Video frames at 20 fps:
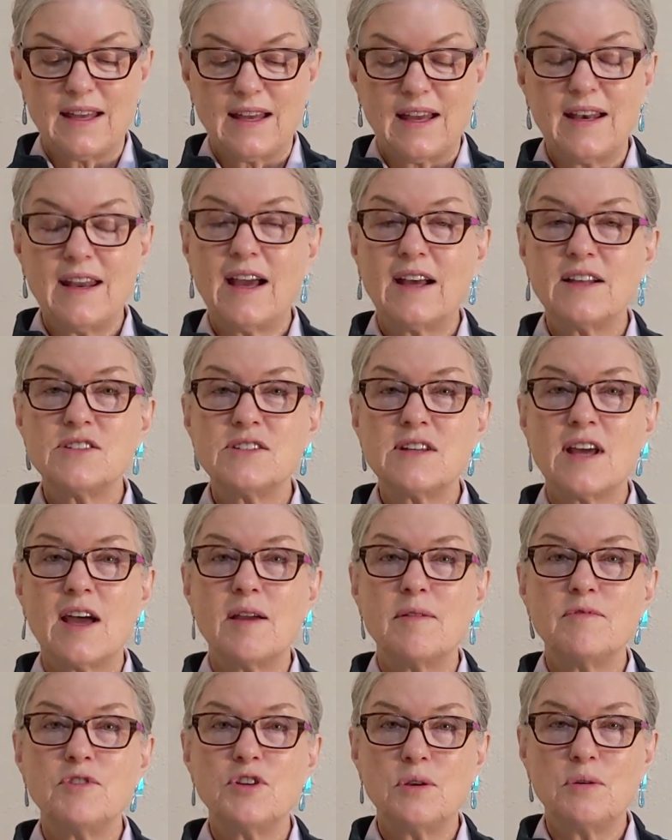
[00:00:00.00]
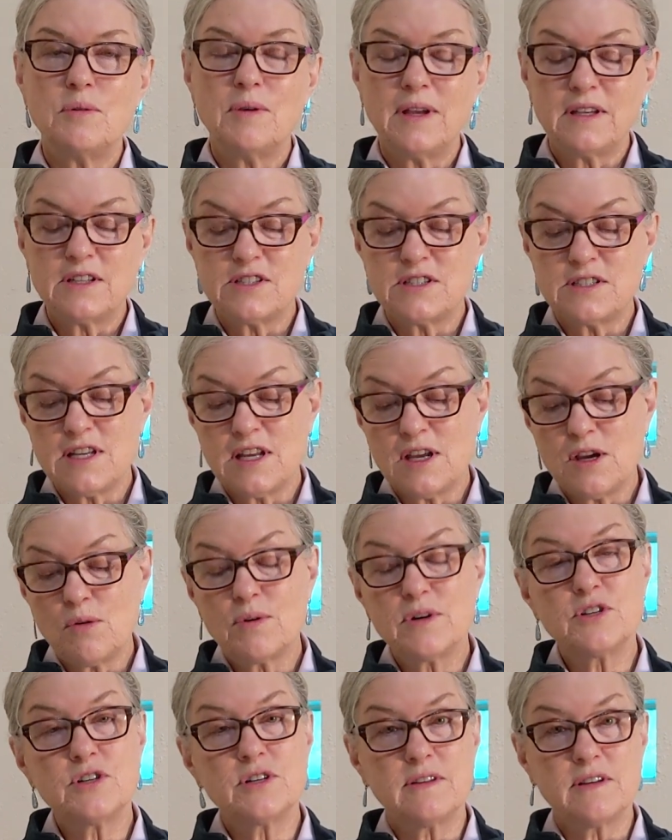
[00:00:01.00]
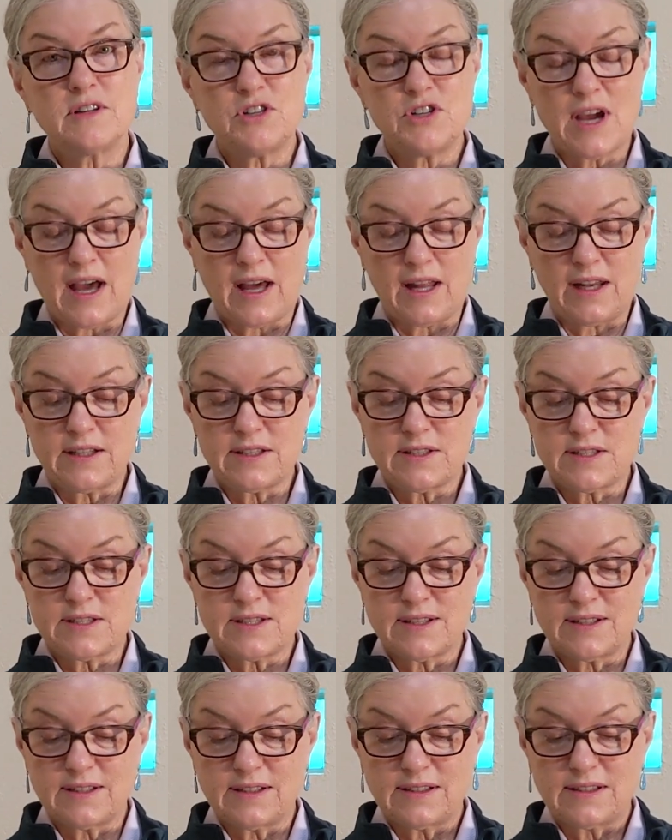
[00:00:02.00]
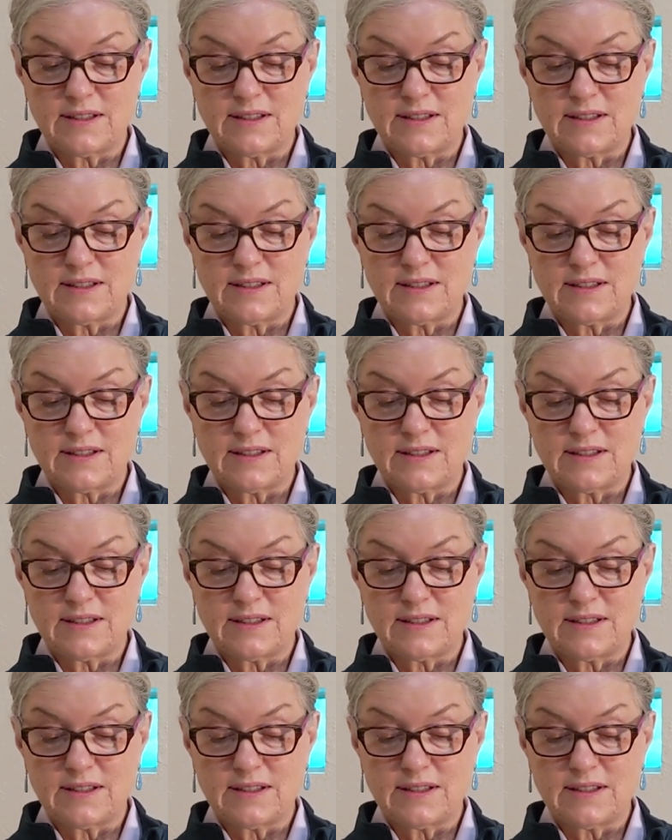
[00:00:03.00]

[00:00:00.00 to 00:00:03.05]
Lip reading: Now it's time to extinguish the chalice.